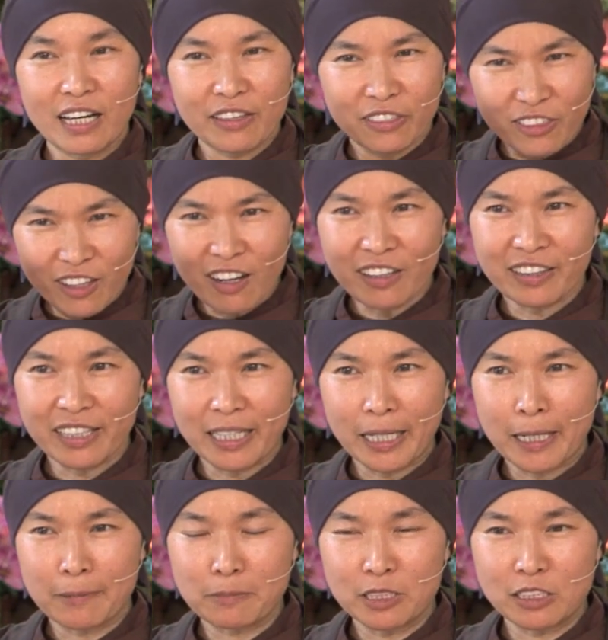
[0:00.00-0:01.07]
A thought that
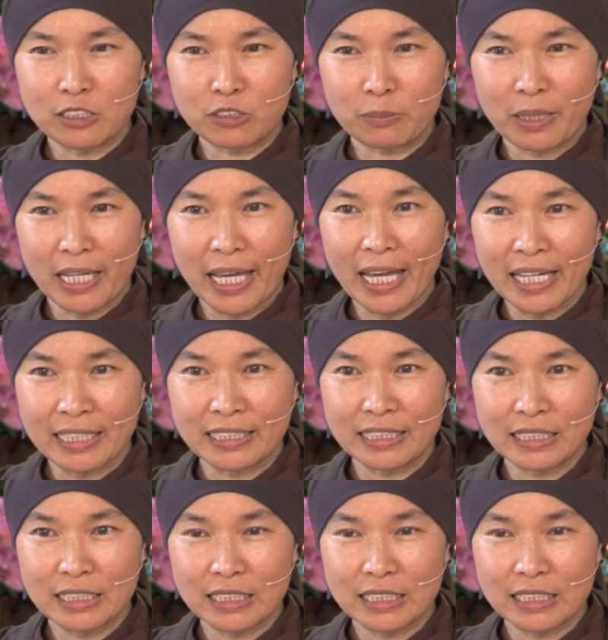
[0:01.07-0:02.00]
comes into my head,